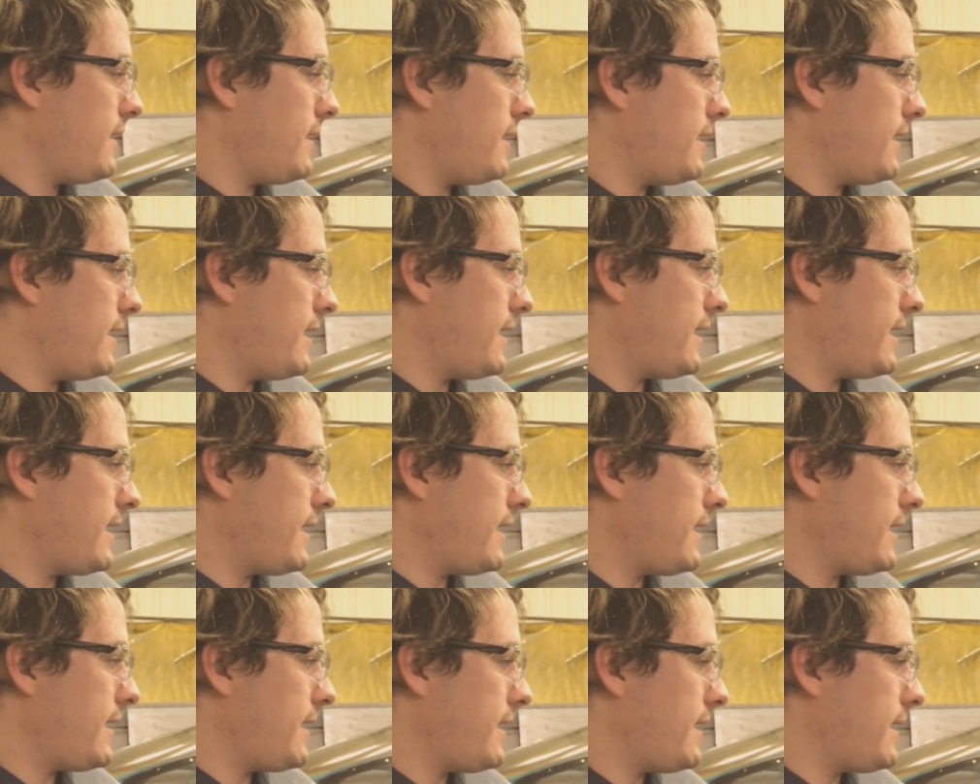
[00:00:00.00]

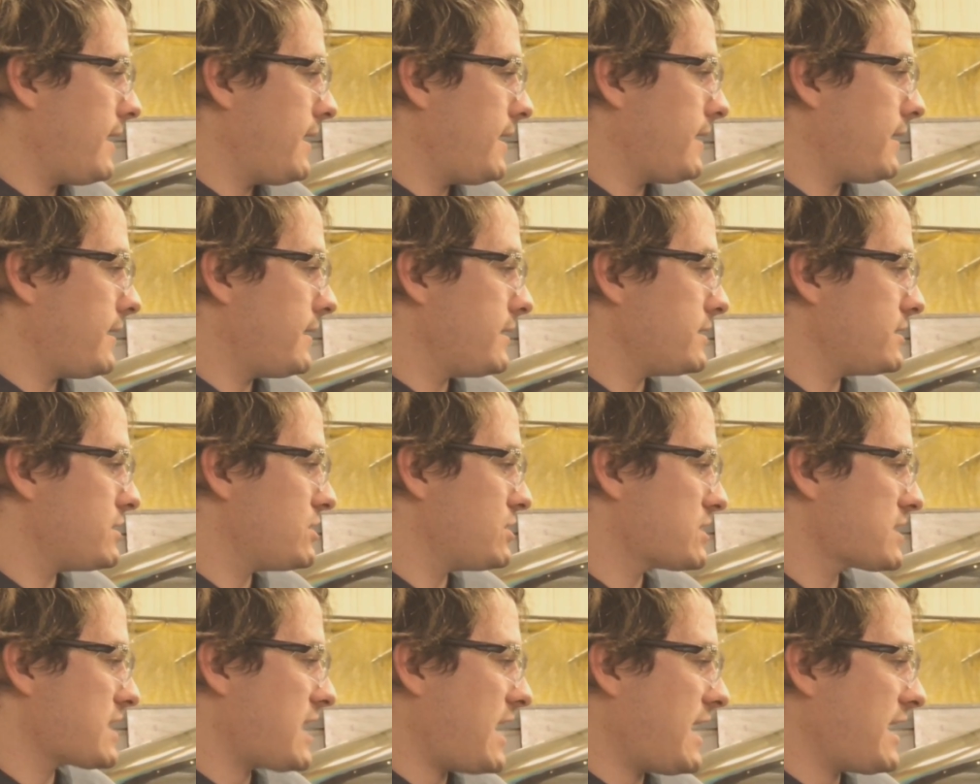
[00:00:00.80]
and
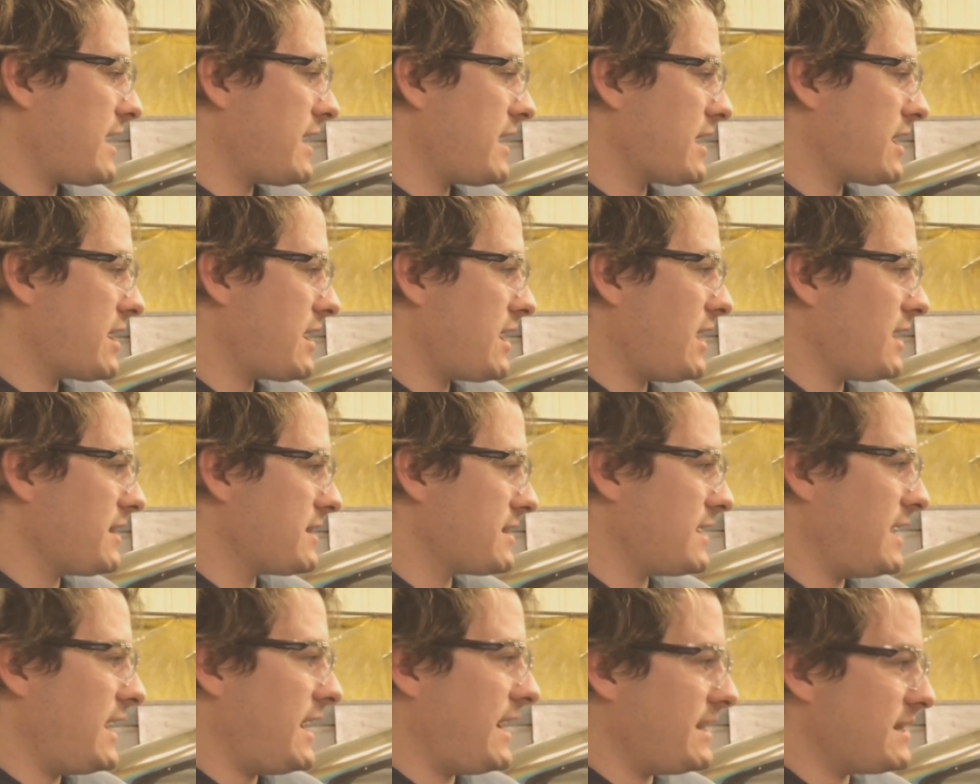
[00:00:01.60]
just kind of cut
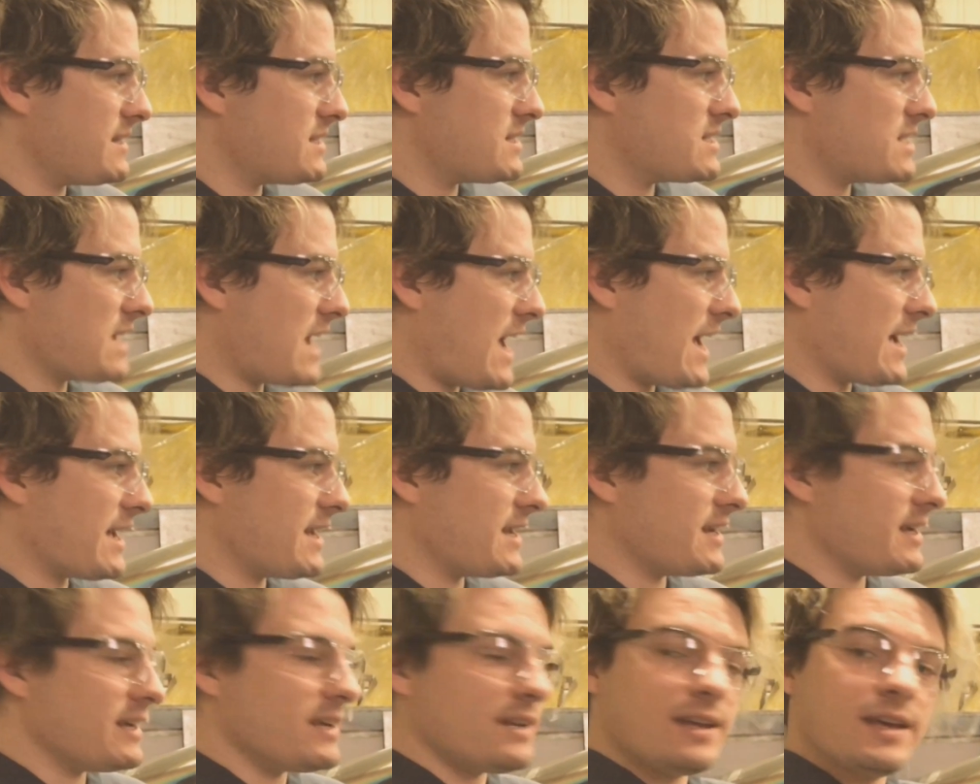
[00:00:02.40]
the ends, tack
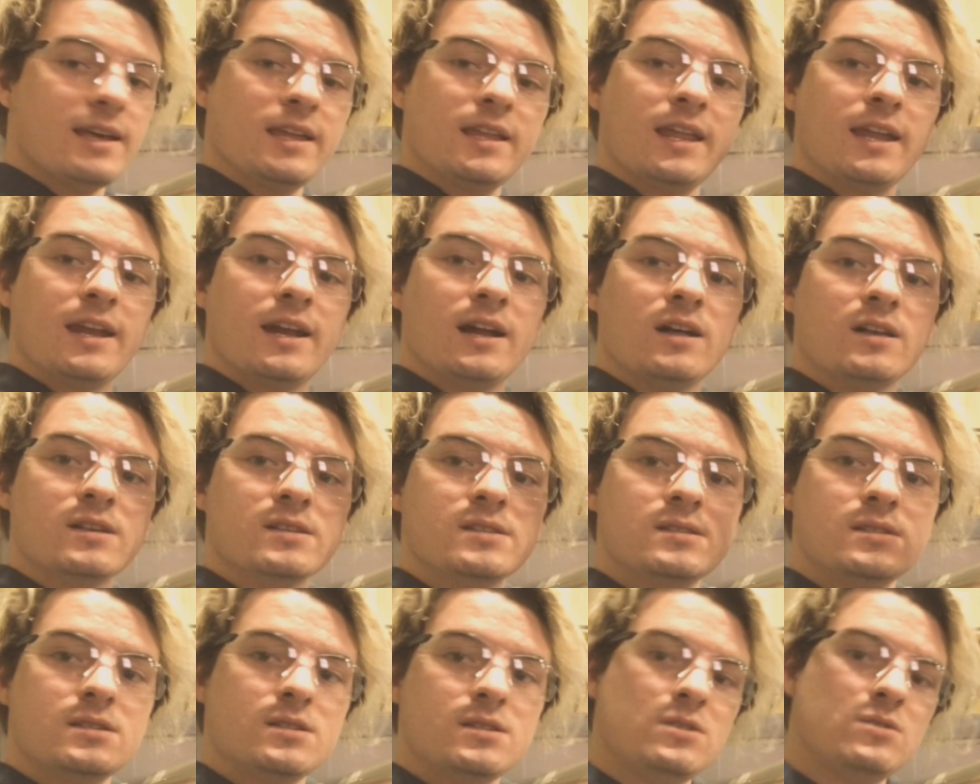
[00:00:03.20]
it in, and then I'll
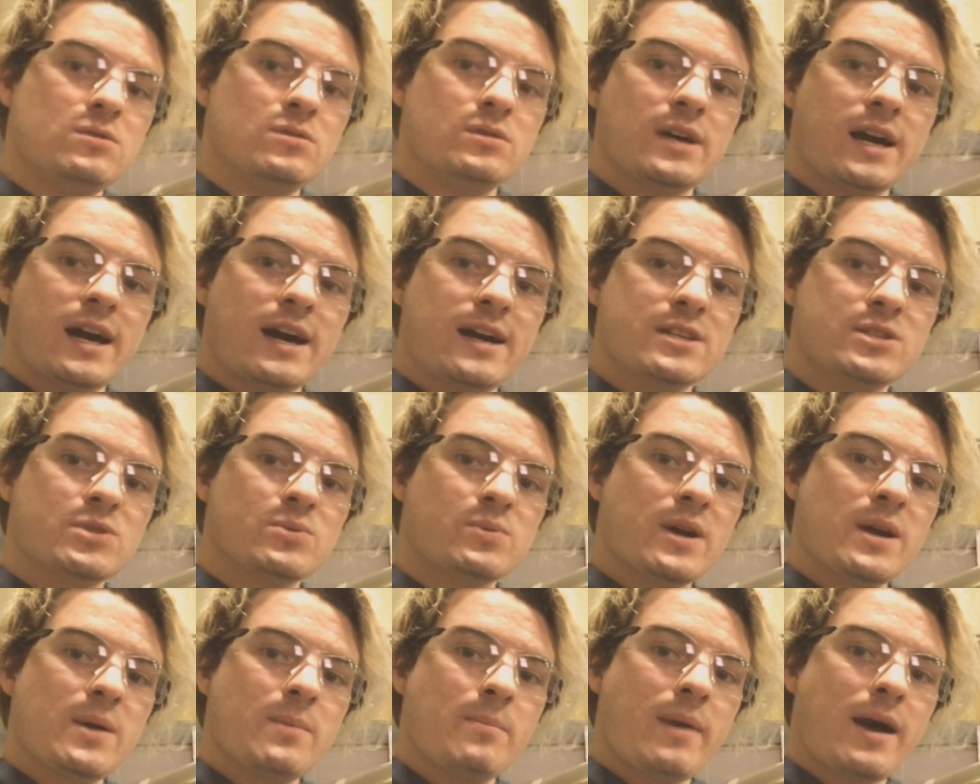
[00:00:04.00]
see you guys
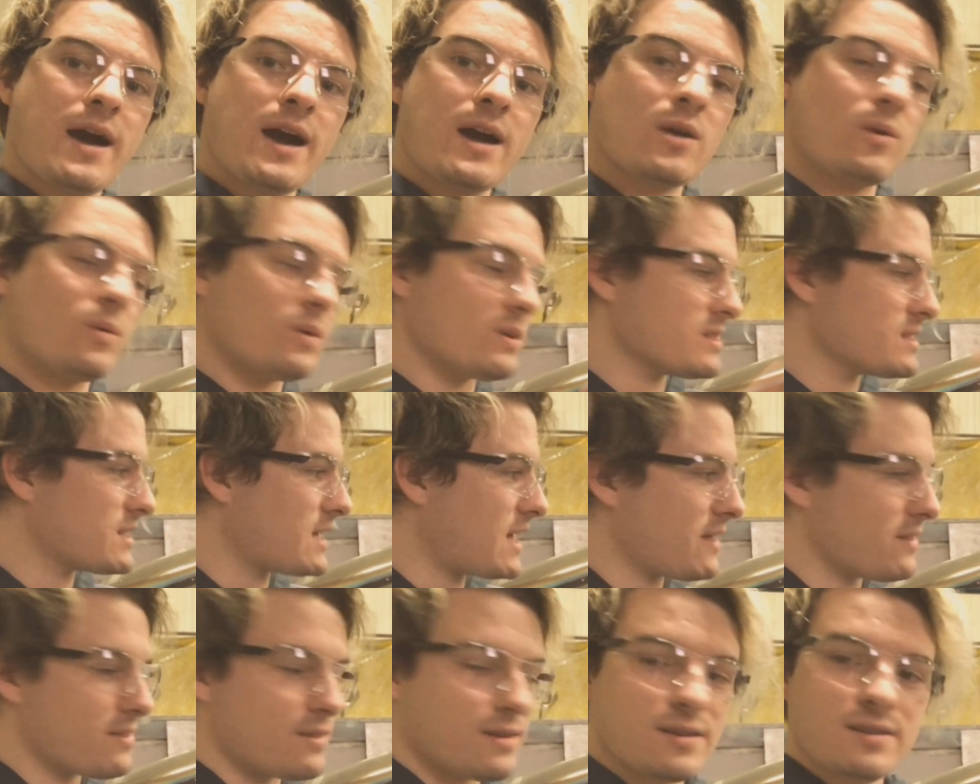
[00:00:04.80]
right back once that
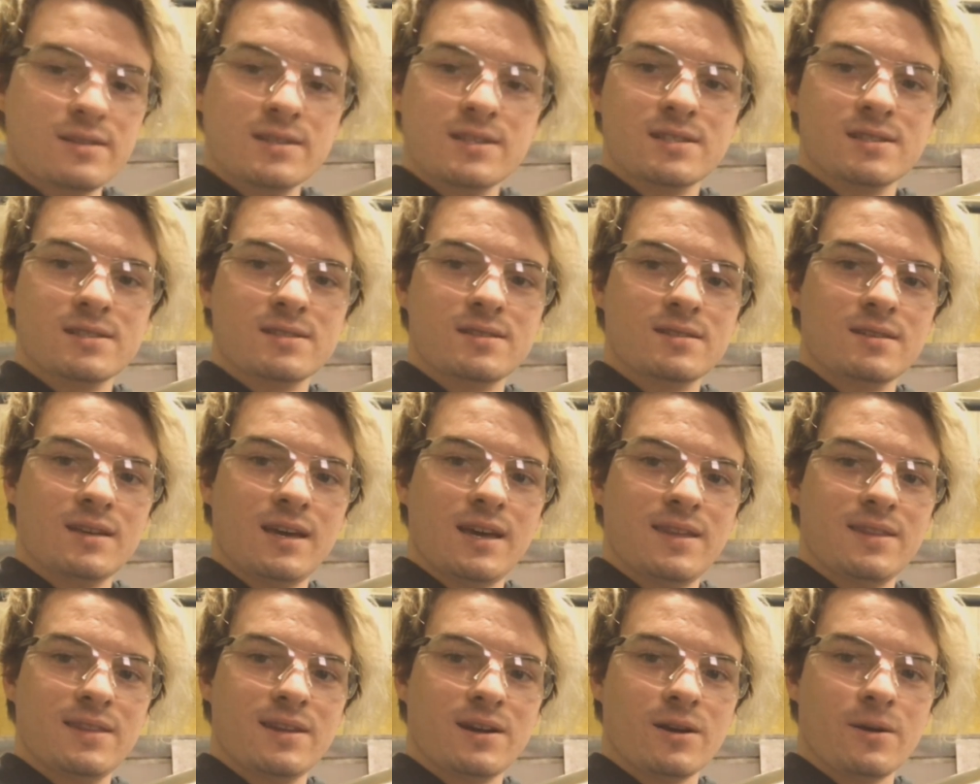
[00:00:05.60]
thing is
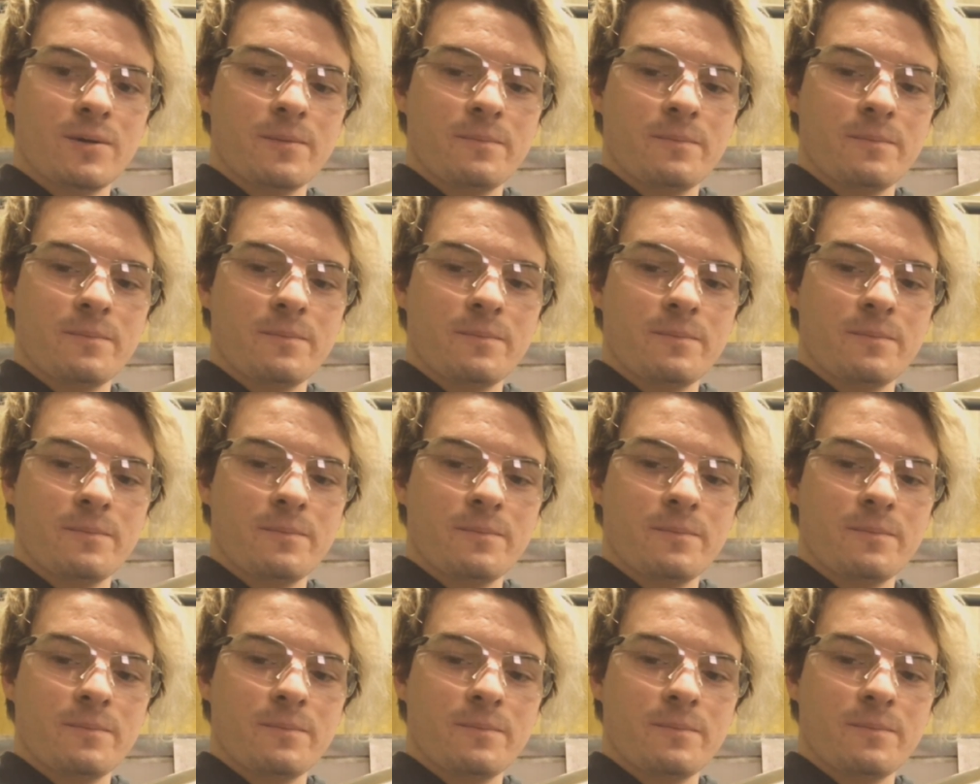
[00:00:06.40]
in there.